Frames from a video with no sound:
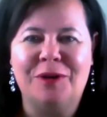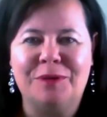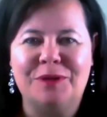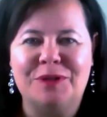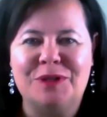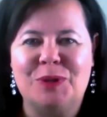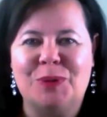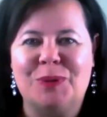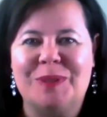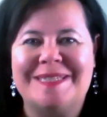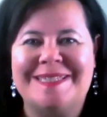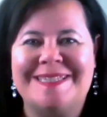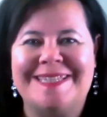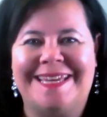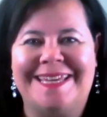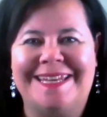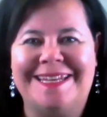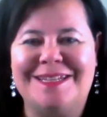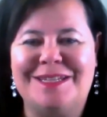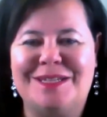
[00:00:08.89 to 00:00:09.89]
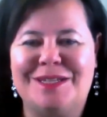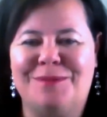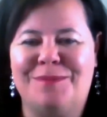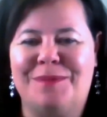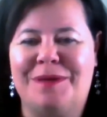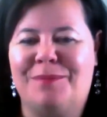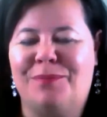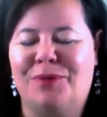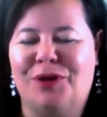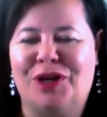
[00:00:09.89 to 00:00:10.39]
I'm so excited to
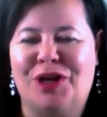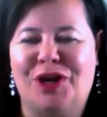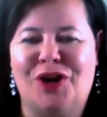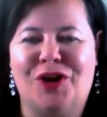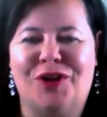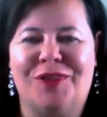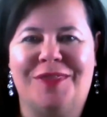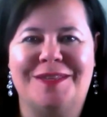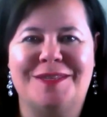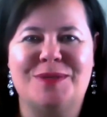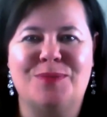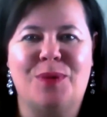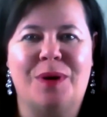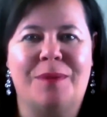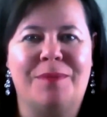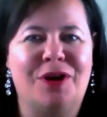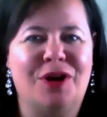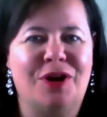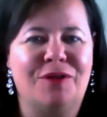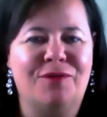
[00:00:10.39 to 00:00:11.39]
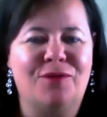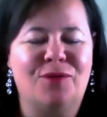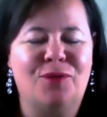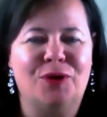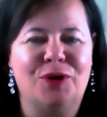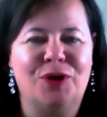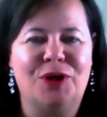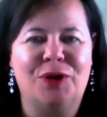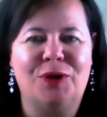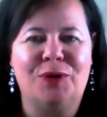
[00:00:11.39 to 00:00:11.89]
be putting on this webinar
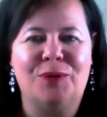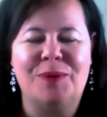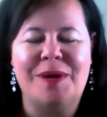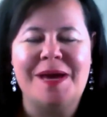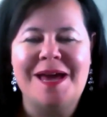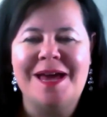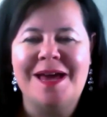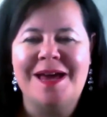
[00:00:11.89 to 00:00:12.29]
for you.